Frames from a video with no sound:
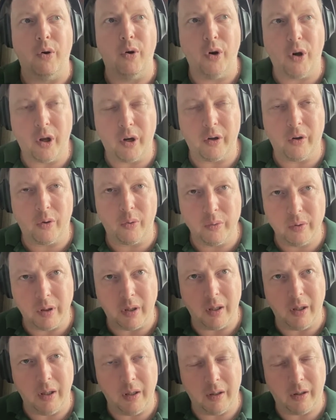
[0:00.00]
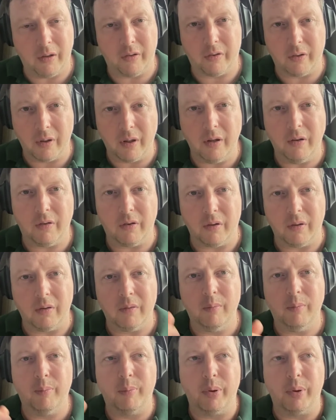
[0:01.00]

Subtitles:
not only in isolation,